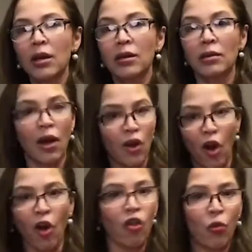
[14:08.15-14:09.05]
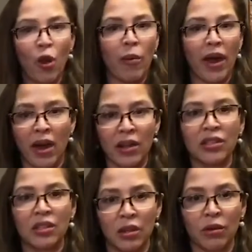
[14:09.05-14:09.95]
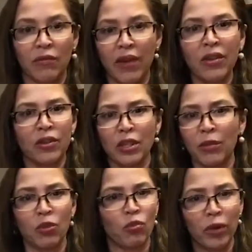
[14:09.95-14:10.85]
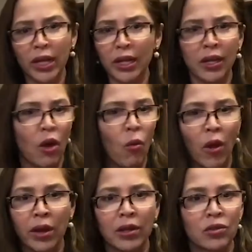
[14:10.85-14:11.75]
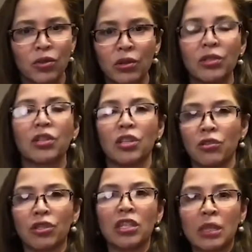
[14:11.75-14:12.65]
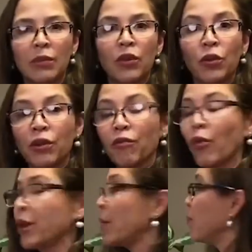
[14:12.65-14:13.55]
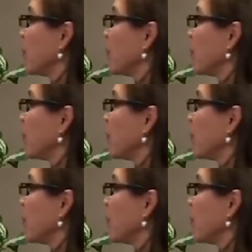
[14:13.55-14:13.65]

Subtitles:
Not all the probiotics that you can find. There are some that you really don't want to introduce into your system if you can avoid it.